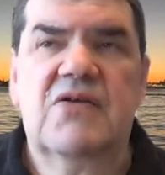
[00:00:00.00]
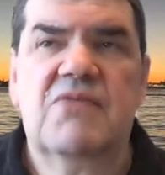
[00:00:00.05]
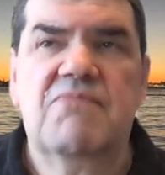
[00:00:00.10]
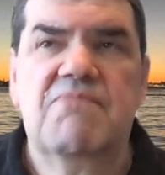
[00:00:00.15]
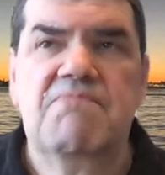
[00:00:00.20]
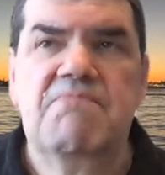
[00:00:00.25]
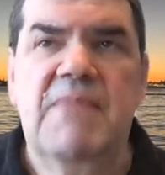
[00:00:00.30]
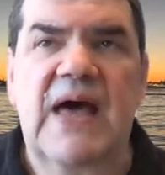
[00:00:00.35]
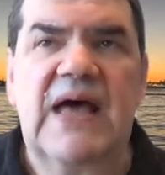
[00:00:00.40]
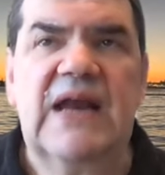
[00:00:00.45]

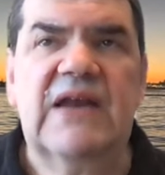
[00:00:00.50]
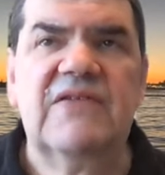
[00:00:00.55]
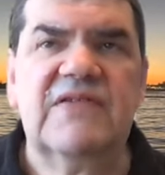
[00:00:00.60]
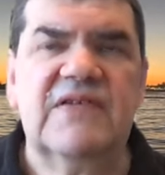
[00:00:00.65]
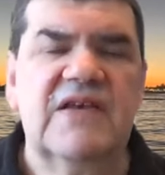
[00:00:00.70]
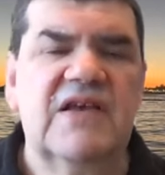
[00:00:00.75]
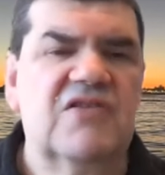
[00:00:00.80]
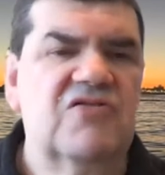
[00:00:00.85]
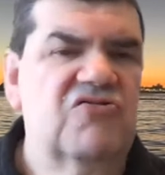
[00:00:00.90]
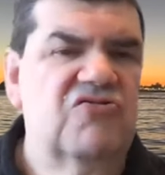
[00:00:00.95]

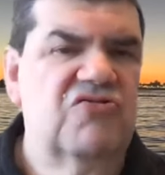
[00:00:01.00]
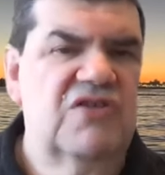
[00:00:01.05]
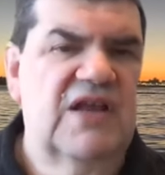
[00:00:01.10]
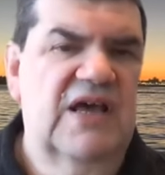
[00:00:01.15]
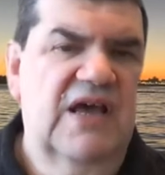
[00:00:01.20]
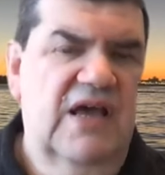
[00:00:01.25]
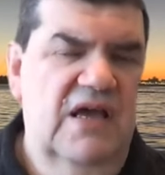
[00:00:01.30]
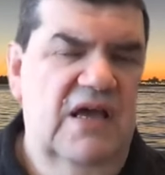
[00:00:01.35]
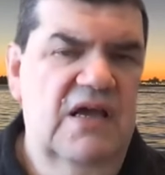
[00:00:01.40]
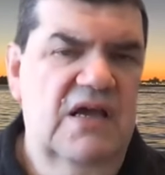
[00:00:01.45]
medicine
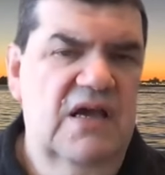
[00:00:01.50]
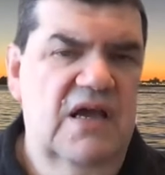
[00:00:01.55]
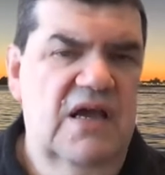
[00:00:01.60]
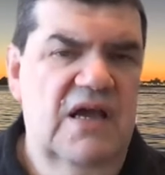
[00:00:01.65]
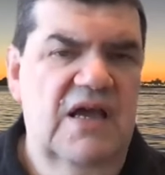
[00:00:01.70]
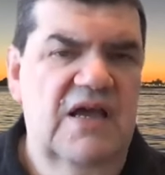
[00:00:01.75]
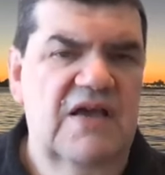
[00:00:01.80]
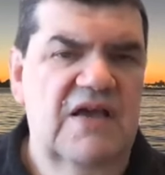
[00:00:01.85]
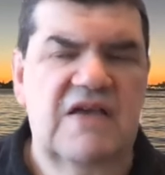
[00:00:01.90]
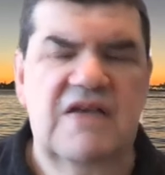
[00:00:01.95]
today
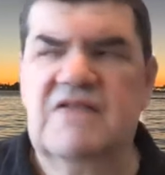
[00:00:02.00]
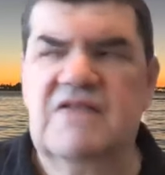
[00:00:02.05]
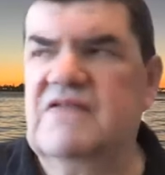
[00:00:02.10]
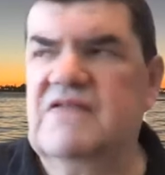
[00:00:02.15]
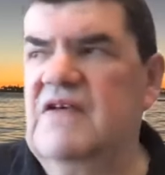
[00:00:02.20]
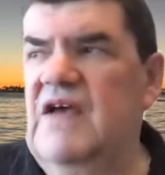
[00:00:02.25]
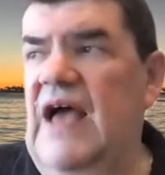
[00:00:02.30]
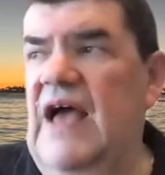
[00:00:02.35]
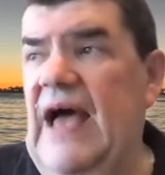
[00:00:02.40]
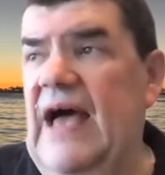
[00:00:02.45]

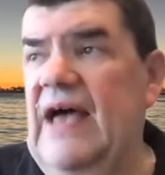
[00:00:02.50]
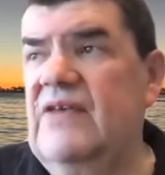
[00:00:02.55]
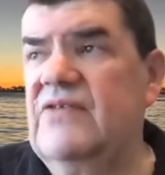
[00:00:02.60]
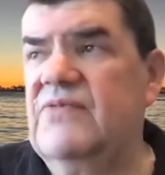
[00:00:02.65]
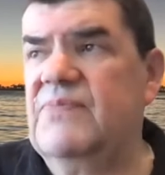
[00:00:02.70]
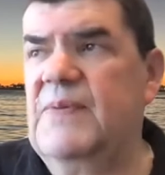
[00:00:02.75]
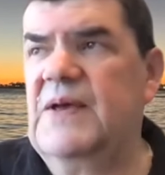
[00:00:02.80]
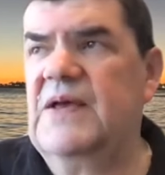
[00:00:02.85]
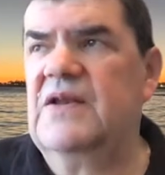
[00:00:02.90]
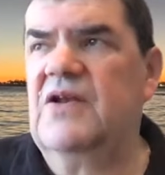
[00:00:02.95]
is
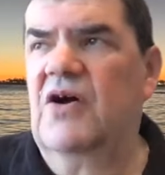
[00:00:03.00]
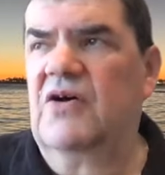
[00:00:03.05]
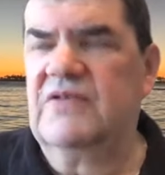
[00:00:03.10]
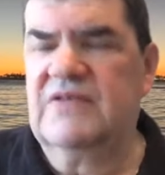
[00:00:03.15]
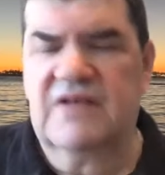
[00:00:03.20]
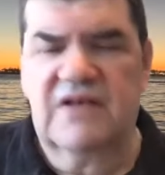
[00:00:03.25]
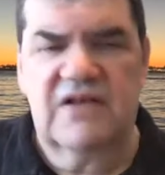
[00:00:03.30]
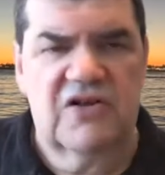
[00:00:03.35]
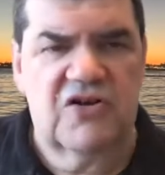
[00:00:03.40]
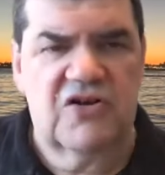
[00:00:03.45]
has been
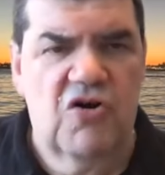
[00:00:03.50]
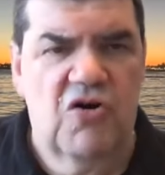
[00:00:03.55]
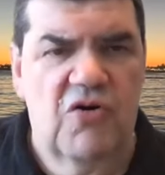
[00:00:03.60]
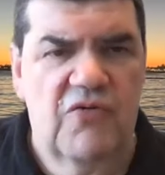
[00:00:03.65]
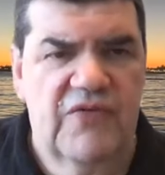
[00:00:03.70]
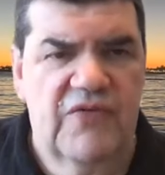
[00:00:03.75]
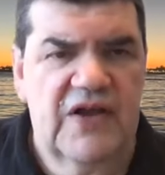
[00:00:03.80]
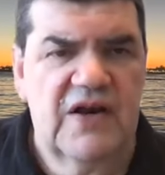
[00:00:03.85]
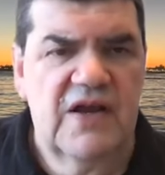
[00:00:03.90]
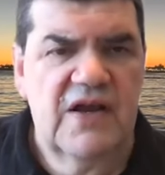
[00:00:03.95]
until
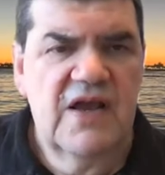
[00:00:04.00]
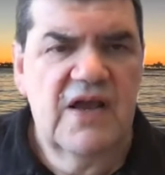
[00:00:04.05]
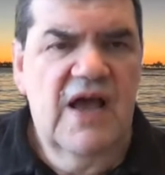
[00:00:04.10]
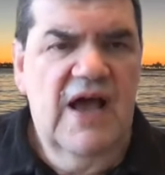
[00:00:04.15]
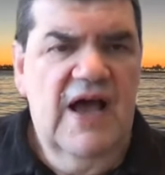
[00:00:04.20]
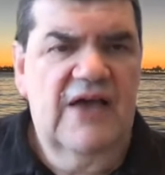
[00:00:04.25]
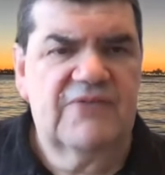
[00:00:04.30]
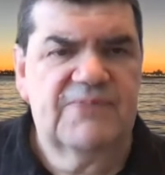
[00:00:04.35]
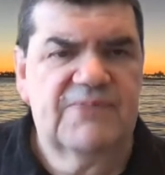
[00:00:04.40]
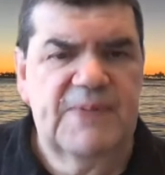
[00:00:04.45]
COVID
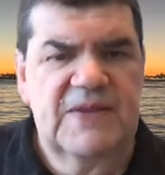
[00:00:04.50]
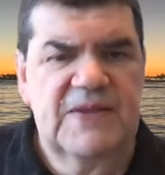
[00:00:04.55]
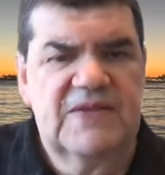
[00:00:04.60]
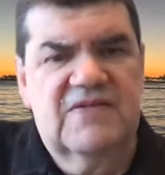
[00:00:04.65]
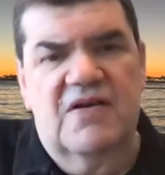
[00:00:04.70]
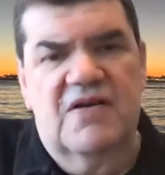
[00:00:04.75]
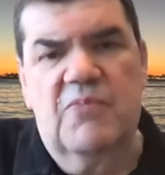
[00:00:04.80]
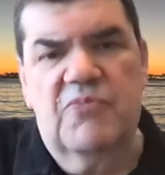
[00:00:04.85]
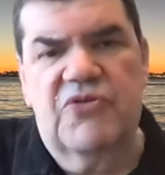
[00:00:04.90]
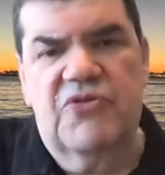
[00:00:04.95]
has
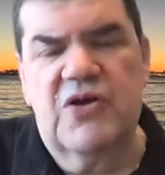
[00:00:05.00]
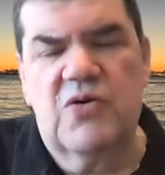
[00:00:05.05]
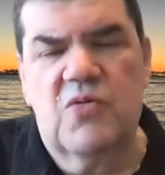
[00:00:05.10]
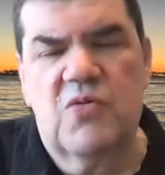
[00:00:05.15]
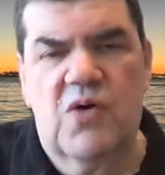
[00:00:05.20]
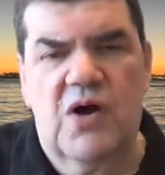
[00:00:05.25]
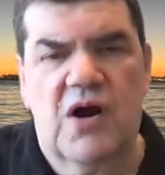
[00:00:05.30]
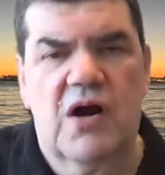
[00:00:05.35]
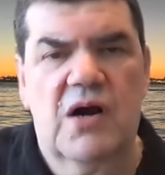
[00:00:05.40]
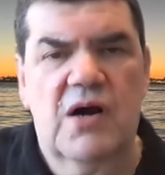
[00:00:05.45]
been something
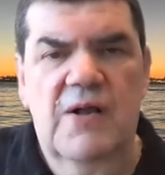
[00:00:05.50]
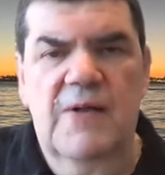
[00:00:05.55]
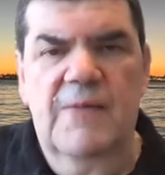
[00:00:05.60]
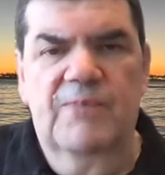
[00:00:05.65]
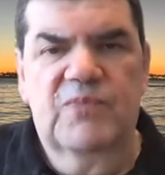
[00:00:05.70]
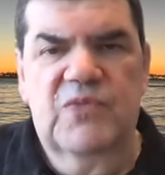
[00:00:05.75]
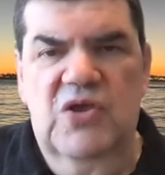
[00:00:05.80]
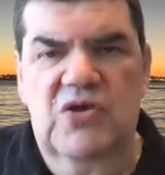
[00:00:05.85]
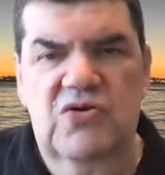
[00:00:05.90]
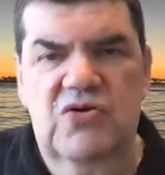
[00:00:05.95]
where
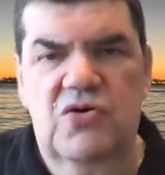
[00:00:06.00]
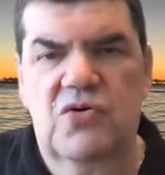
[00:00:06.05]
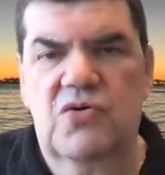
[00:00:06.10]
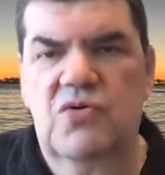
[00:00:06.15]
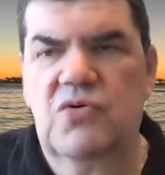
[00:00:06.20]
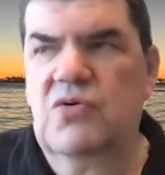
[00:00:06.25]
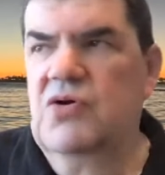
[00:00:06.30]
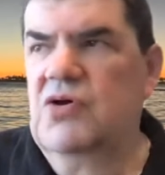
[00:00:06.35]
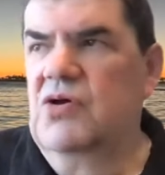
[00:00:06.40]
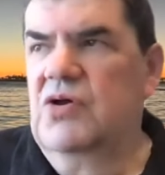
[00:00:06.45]

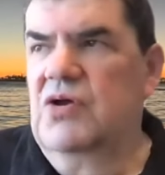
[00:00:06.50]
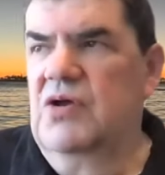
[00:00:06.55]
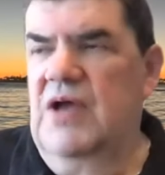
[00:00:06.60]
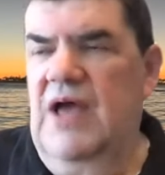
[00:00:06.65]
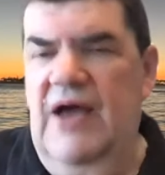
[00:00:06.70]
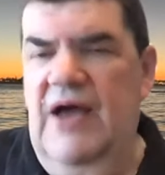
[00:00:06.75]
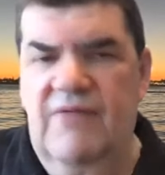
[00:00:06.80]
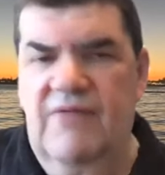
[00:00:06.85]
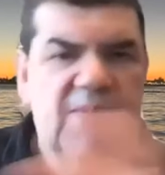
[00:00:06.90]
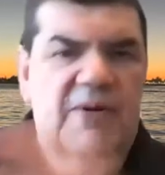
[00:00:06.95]
you
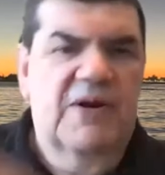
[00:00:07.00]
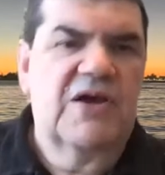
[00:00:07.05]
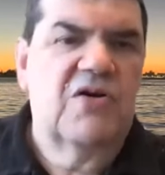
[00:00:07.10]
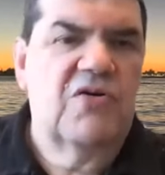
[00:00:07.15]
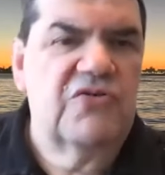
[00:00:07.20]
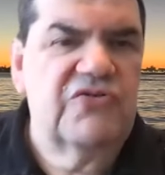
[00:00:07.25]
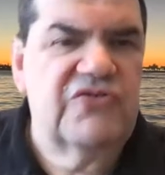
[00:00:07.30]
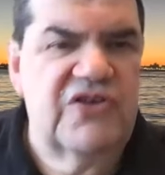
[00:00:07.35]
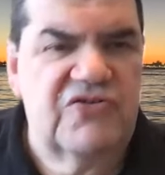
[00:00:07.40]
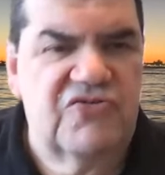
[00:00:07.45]
everybody
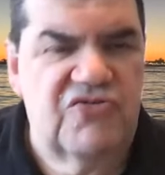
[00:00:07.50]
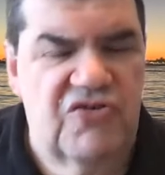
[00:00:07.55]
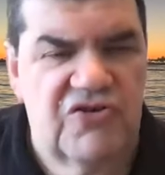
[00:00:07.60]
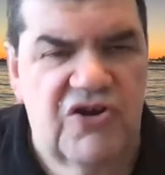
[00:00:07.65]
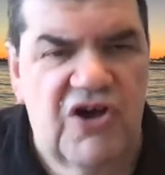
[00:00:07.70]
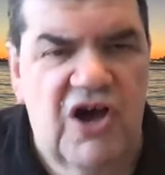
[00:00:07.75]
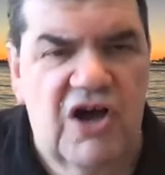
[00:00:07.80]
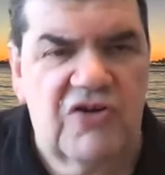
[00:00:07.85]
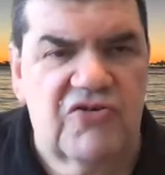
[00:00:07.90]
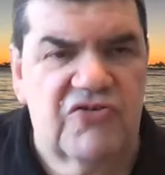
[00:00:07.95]
goes into a
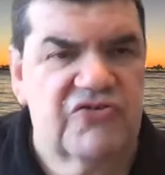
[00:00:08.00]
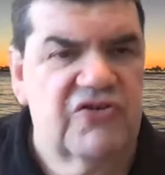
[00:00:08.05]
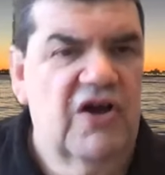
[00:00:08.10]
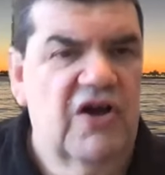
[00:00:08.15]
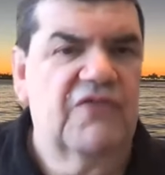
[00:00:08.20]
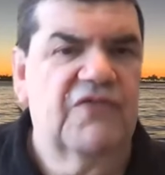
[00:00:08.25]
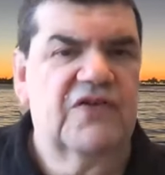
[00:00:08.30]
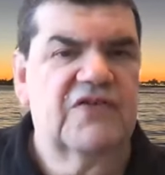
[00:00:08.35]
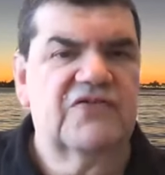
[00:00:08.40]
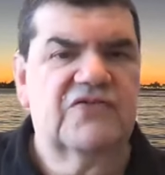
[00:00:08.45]
doctor's
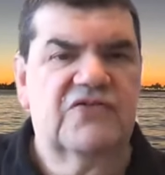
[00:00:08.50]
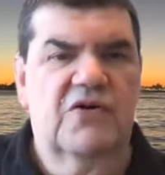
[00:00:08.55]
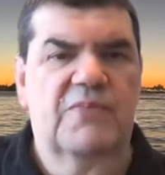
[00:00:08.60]
office.